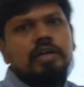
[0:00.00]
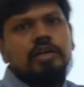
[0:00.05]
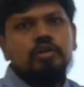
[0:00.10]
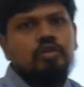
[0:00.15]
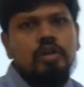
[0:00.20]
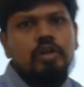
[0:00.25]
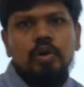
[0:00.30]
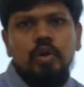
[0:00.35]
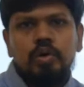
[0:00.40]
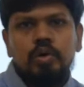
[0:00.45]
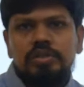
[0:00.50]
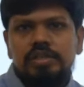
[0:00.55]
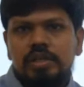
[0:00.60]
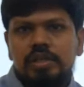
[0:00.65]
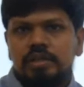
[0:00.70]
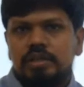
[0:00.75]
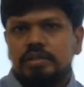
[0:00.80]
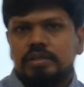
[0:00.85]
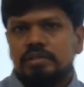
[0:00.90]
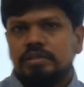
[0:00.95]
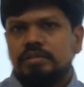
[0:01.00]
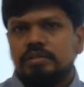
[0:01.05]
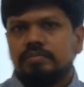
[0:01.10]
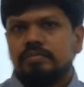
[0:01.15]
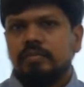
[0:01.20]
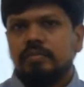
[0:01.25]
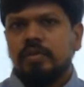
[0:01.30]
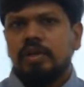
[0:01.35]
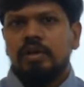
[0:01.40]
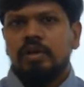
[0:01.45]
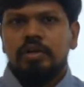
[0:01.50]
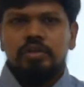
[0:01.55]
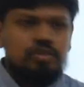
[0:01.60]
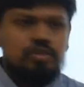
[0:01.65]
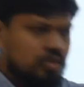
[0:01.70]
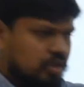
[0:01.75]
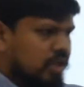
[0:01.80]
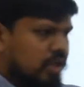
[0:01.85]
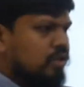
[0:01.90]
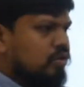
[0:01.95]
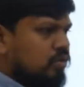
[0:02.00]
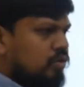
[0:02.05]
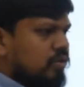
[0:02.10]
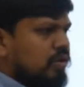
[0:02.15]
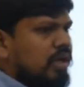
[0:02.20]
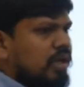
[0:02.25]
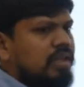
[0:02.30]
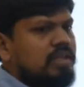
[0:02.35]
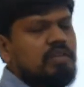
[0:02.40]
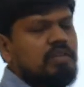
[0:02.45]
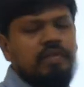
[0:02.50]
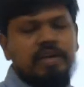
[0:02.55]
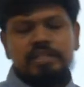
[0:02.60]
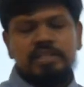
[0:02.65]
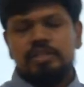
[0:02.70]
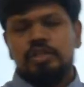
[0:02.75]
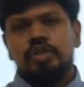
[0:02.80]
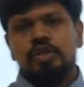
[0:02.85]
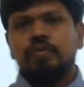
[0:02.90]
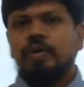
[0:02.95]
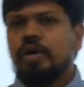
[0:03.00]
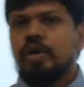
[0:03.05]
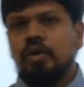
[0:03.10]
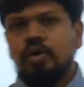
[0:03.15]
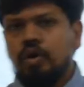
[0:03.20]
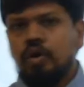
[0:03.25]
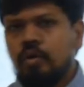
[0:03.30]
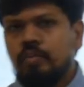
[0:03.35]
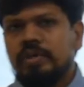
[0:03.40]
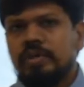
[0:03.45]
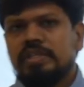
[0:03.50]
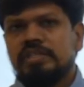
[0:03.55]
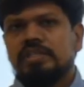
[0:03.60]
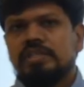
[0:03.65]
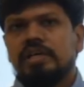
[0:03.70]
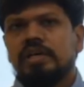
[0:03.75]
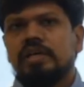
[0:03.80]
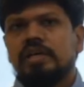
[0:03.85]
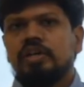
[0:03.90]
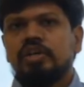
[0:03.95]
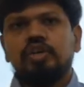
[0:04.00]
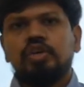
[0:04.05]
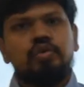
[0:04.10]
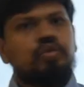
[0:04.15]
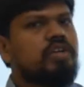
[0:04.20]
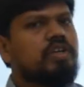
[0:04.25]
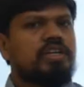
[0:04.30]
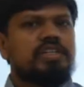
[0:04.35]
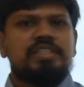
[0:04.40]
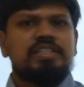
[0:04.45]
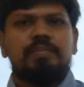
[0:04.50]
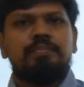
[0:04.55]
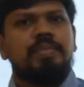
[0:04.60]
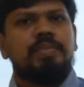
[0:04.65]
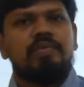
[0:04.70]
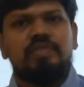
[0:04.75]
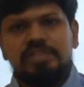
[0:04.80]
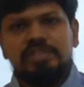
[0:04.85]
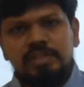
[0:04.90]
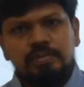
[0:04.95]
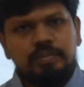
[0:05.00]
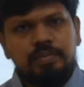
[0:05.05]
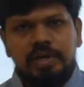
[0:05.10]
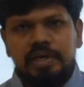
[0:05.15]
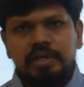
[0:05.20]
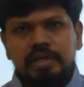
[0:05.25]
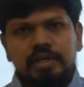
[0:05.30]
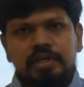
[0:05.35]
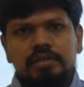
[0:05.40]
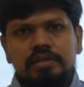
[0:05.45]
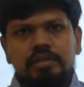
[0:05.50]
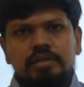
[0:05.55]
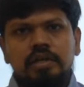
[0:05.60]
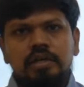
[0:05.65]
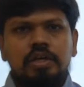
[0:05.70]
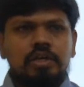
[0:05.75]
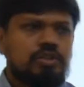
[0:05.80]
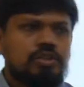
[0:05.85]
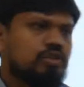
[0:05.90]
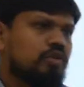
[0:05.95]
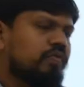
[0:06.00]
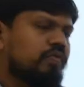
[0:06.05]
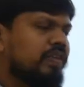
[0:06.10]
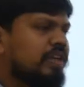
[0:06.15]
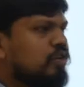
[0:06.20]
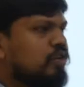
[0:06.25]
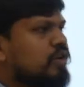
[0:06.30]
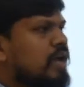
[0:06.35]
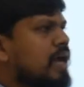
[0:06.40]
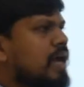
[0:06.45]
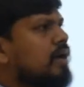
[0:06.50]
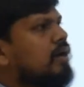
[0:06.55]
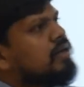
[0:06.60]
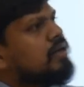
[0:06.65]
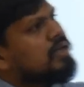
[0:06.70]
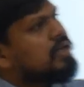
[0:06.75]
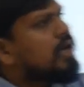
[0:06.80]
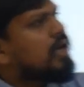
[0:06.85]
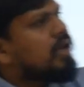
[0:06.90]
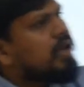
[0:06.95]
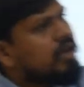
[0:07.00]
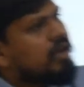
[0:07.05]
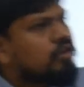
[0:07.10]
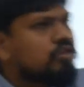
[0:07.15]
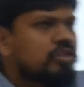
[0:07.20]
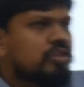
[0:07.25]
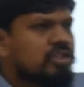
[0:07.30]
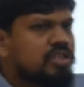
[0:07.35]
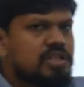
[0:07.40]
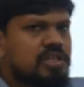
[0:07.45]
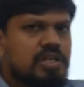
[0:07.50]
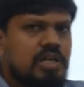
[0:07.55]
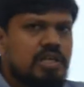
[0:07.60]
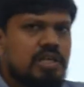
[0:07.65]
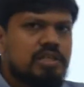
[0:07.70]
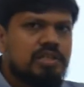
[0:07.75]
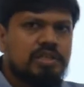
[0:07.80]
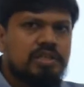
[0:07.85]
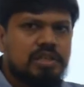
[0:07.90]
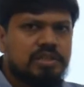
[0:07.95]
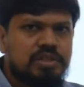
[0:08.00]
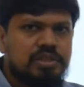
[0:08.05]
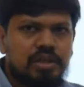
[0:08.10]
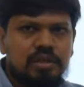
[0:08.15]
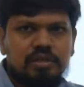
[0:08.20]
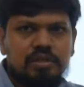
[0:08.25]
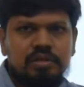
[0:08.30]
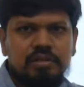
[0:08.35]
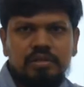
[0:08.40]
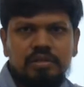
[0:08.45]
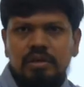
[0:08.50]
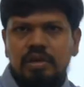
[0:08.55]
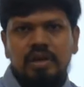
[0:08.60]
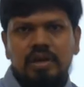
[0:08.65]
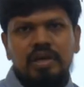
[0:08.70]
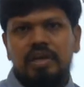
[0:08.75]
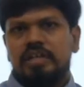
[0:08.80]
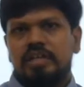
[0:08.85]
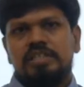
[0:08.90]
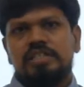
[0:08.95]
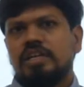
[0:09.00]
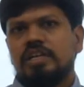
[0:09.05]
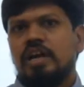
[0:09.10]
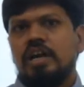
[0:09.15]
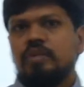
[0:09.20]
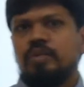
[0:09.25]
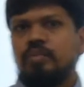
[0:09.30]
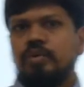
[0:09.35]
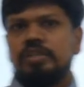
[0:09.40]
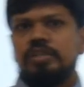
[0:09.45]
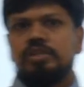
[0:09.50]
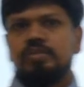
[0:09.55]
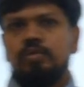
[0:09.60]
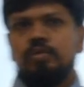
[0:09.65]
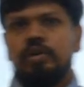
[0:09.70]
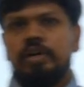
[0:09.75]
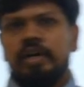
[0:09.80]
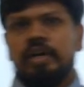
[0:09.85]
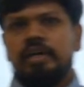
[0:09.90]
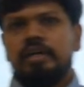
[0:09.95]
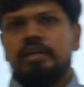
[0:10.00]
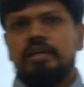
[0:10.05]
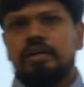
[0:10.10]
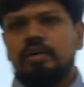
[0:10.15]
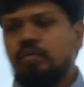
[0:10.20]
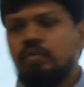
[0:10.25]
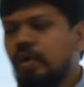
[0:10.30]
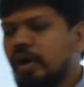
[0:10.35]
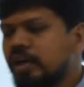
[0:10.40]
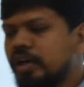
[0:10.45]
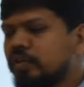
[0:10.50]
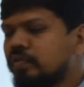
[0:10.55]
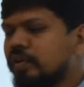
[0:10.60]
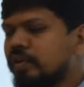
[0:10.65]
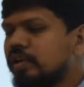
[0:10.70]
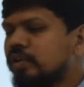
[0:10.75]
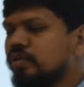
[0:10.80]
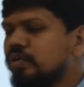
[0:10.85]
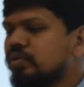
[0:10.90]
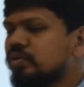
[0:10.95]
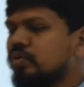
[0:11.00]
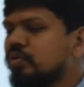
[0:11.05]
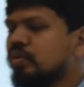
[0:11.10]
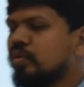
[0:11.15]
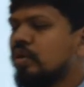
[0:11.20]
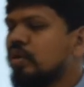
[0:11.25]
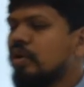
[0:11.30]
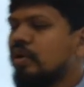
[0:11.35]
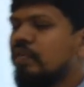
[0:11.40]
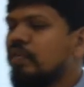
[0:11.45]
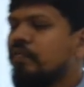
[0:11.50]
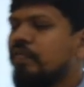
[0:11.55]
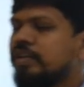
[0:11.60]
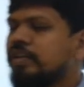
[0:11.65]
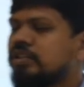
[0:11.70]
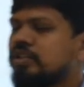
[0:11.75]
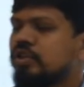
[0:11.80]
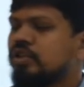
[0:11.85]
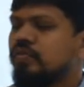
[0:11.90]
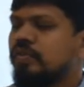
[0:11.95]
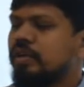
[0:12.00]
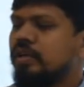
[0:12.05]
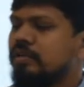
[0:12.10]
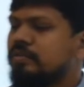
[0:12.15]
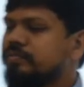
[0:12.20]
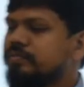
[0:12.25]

to the load centers? So can you, otherwise your home is there, you need some power supply, right? So will you directly connect to the generating station? It's not possible, right? What you will do, first you will